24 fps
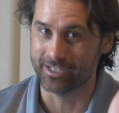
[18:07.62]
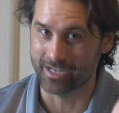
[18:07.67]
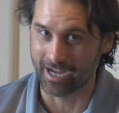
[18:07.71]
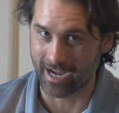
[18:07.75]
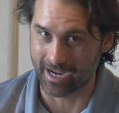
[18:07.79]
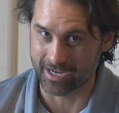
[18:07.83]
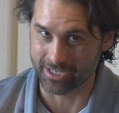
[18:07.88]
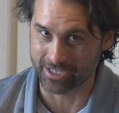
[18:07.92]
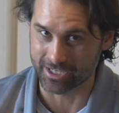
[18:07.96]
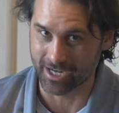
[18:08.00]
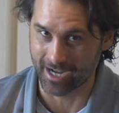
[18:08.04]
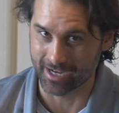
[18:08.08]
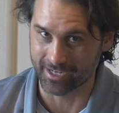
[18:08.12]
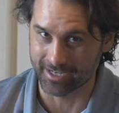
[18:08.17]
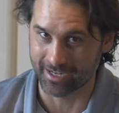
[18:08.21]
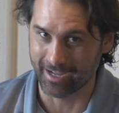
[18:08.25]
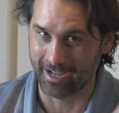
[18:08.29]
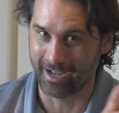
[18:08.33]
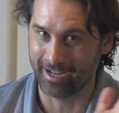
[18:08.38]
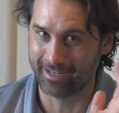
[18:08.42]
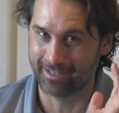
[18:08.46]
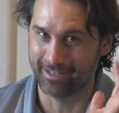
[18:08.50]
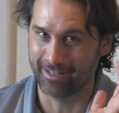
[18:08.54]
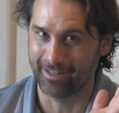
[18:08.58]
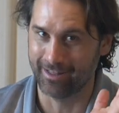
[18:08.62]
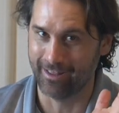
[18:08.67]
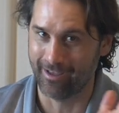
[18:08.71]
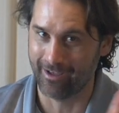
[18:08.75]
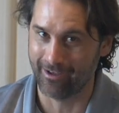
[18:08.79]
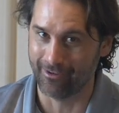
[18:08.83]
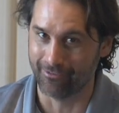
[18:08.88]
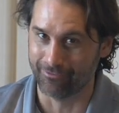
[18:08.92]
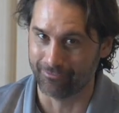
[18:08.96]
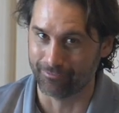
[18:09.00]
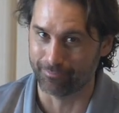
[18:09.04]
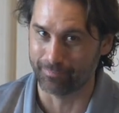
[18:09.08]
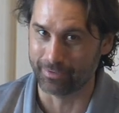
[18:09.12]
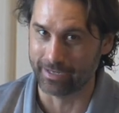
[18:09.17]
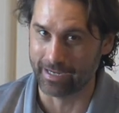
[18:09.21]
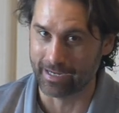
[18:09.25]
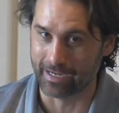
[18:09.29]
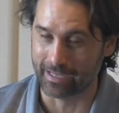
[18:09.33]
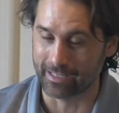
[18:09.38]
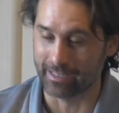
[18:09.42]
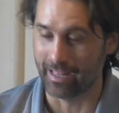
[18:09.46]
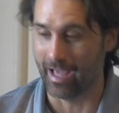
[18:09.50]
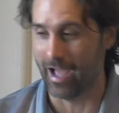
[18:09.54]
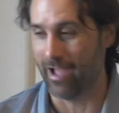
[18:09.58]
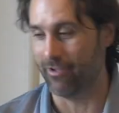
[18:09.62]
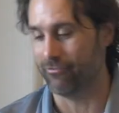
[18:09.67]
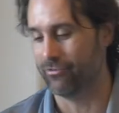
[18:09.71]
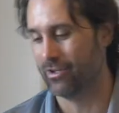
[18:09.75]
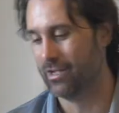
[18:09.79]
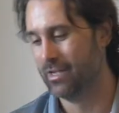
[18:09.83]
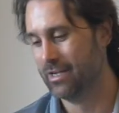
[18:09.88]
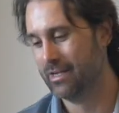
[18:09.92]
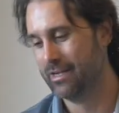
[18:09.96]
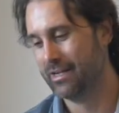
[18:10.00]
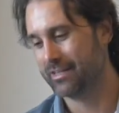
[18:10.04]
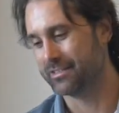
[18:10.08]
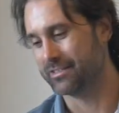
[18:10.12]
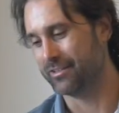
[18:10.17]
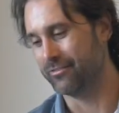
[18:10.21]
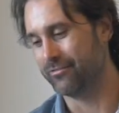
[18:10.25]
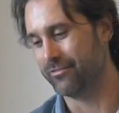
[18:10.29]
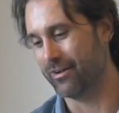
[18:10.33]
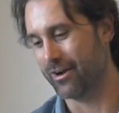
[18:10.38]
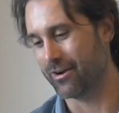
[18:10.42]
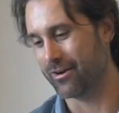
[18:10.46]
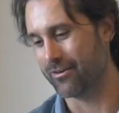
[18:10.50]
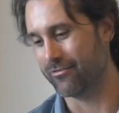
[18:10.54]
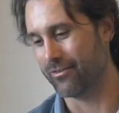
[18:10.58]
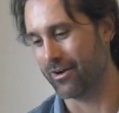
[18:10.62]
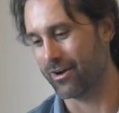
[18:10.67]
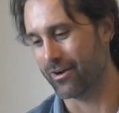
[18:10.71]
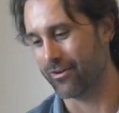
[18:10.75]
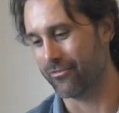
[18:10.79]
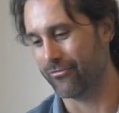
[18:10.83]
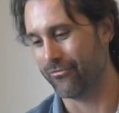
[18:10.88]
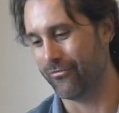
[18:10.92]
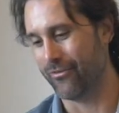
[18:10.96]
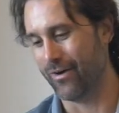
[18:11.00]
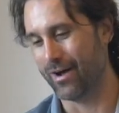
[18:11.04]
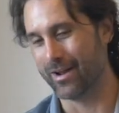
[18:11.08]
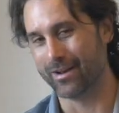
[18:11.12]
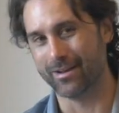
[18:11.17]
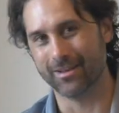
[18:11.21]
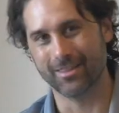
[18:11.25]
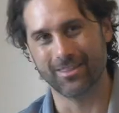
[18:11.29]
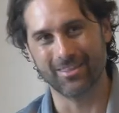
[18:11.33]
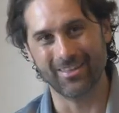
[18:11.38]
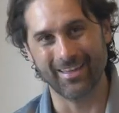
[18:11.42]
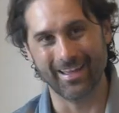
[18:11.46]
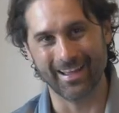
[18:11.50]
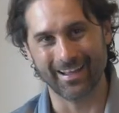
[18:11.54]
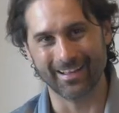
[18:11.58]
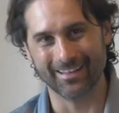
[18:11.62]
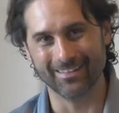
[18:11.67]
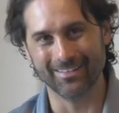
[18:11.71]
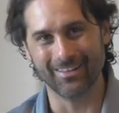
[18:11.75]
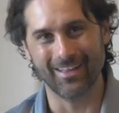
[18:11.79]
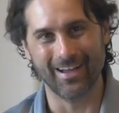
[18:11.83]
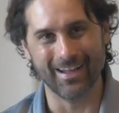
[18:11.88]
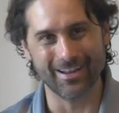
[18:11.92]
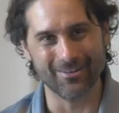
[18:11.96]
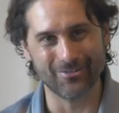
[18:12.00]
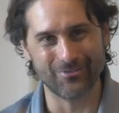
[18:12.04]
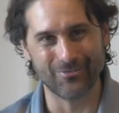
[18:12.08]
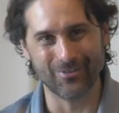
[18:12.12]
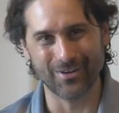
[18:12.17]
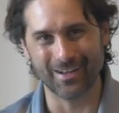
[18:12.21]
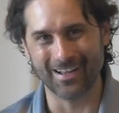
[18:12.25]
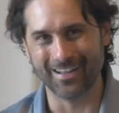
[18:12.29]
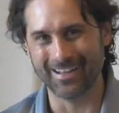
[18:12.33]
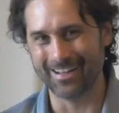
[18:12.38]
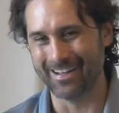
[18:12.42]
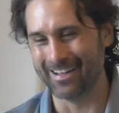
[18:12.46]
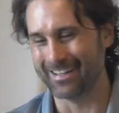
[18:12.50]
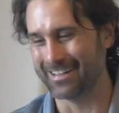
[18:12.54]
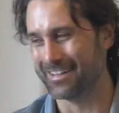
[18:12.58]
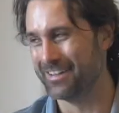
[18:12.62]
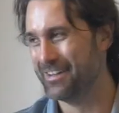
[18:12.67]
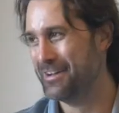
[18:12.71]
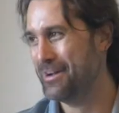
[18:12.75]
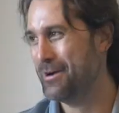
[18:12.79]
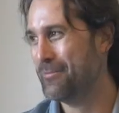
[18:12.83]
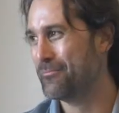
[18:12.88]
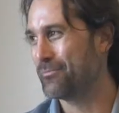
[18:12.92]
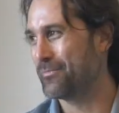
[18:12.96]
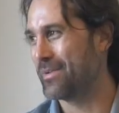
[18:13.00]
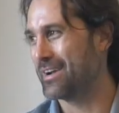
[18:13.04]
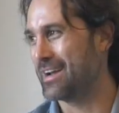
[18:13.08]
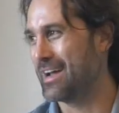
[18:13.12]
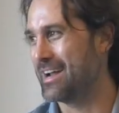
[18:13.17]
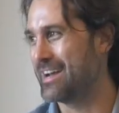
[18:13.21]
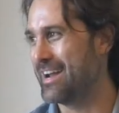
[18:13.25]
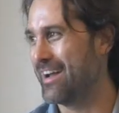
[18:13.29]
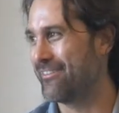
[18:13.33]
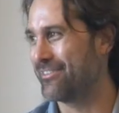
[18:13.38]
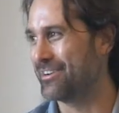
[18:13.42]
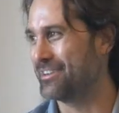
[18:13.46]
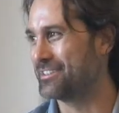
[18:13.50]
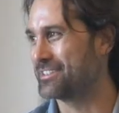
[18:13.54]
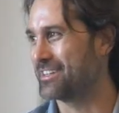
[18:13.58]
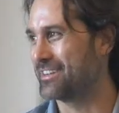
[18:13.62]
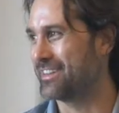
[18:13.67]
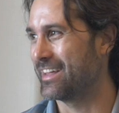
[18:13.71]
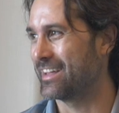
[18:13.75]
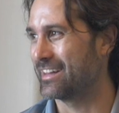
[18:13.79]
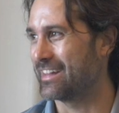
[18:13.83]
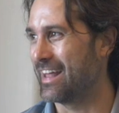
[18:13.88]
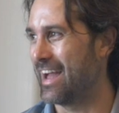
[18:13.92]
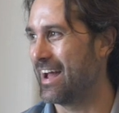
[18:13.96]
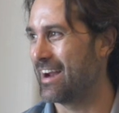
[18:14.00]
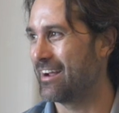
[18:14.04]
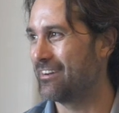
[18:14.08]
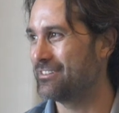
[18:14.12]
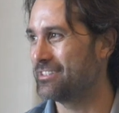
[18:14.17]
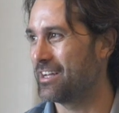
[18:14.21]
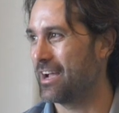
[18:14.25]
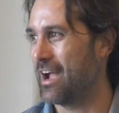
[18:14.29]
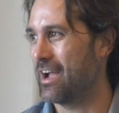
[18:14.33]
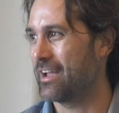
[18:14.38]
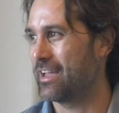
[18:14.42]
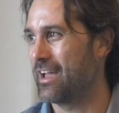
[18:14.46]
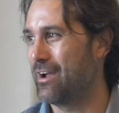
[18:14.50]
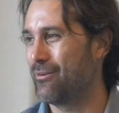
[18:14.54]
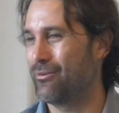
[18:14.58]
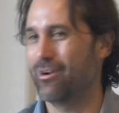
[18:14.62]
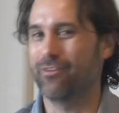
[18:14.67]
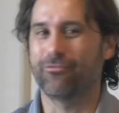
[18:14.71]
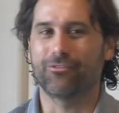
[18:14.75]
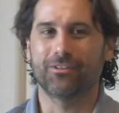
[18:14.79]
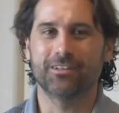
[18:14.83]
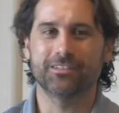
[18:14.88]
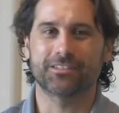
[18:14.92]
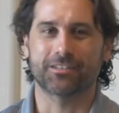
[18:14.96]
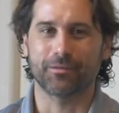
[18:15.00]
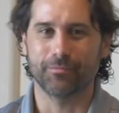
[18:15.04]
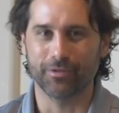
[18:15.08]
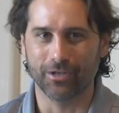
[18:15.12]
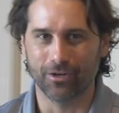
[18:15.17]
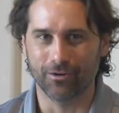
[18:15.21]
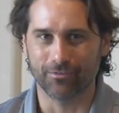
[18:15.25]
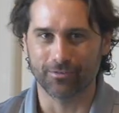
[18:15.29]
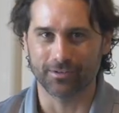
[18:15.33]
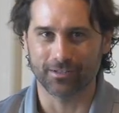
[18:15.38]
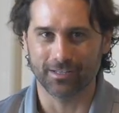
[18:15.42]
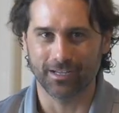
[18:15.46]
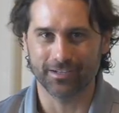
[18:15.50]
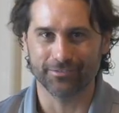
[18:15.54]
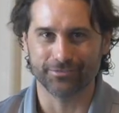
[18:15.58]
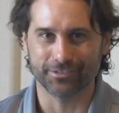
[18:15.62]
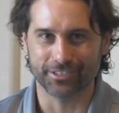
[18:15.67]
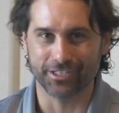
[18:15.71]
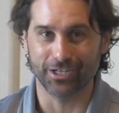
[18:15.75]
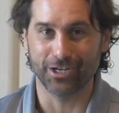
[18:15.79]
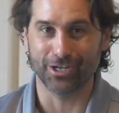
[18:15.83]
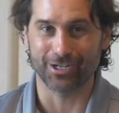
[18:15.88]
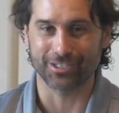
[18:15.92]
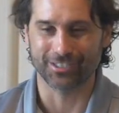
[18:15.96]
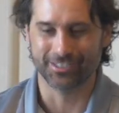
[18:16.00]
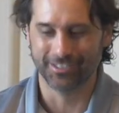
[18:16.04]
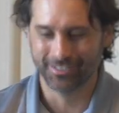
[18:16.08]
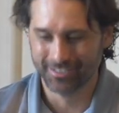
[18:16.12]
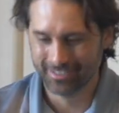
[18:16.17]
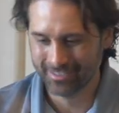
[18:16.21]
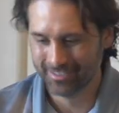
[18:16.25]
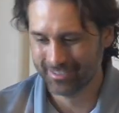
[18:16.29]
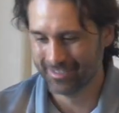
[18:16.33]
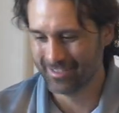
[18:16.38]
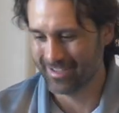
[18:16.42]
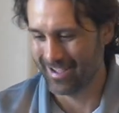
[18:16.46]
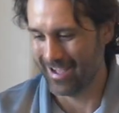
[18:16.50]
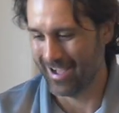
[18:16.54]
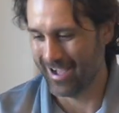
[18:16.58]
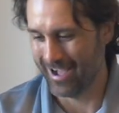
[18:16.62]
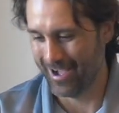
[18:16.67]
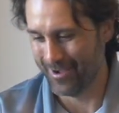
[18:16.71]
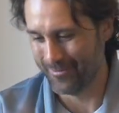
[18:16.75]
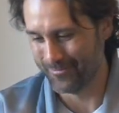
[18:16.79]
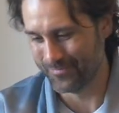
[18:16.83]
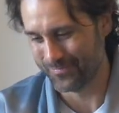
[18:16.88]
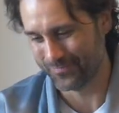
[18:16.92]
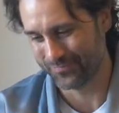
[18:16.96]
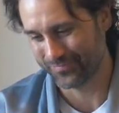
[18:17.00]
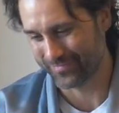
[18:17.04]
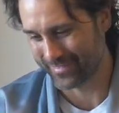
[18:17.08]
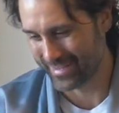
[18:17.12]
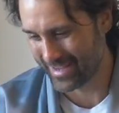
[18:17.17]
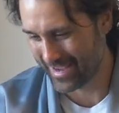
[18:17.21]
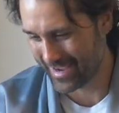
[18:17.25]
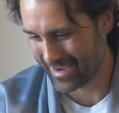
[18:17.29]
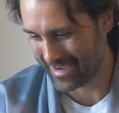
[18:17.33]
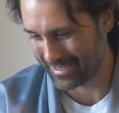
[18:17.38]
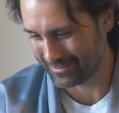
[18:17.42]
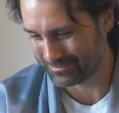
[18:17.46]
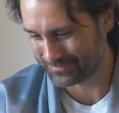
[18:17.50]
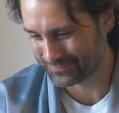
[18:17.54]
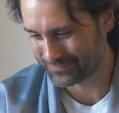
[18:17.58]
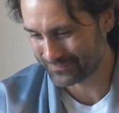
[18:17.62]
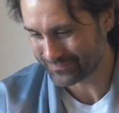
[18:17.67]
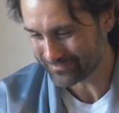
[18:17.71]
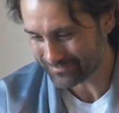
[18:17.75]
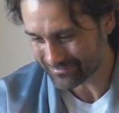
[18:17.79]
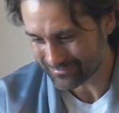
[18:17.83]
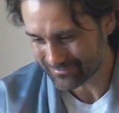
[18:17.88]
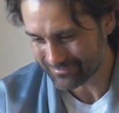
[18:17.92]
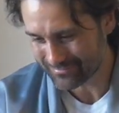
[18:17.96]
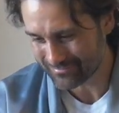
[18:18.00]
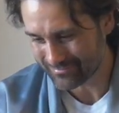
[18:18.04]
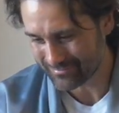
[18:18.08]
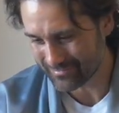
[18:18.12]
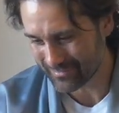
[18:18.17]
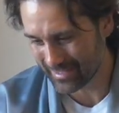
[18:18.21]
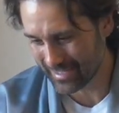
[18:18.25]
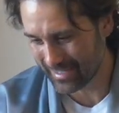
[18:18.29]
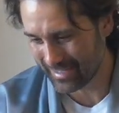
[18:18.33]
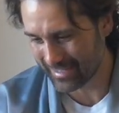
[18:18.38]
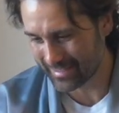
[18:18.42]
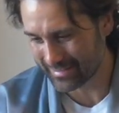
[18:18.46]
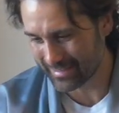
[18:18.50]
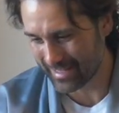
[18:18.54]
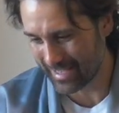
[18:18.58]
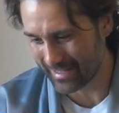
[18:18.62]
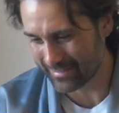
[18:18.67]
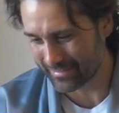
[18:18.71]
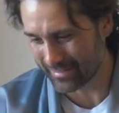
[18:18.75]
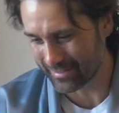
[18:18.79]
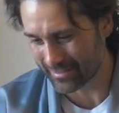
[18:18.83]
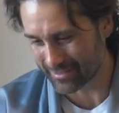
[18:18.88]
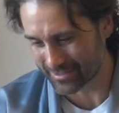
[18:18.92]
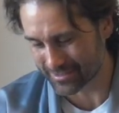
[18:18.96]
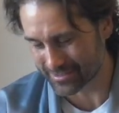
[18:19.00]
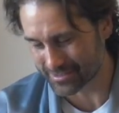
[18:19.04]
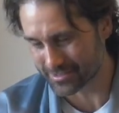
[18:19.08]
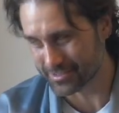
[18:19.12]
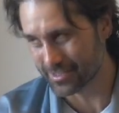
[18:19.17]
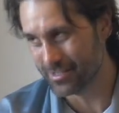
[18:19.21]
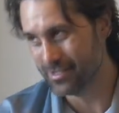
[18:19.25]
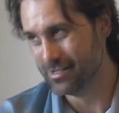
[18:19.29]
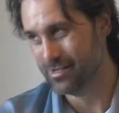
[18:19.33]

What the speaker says: died yet. I love being alive. It's a very, very fun thing, life. But I never used to think that. I was like, I can't wait for this to be over. Life sucks. Yeah. And then there's,